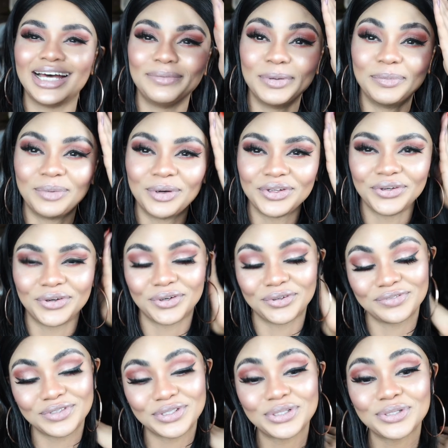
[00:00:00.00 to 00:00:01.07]
I'm a mother
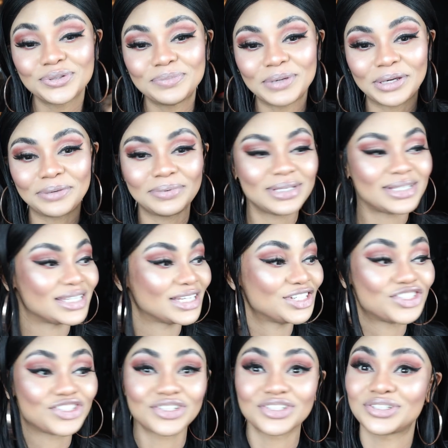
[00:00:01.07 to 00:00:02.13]
of two babies in
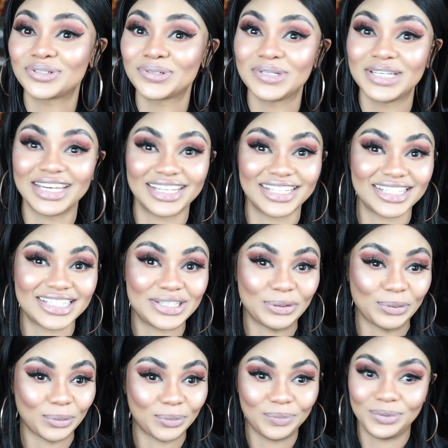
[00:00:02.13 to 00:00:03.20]
just two years.
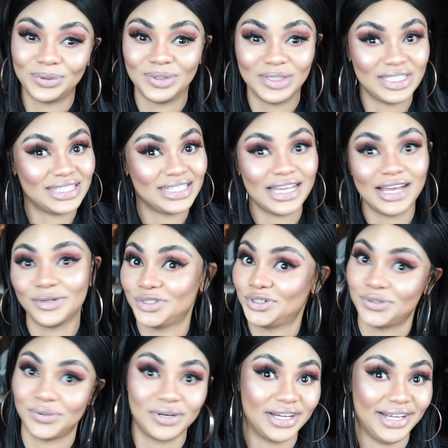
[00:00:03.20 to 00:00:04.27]
So you can see how
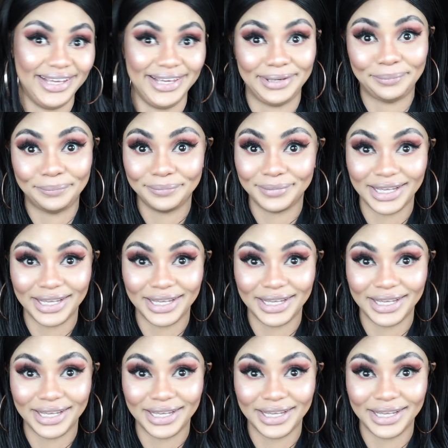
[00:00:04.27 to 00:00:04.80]
strong I am.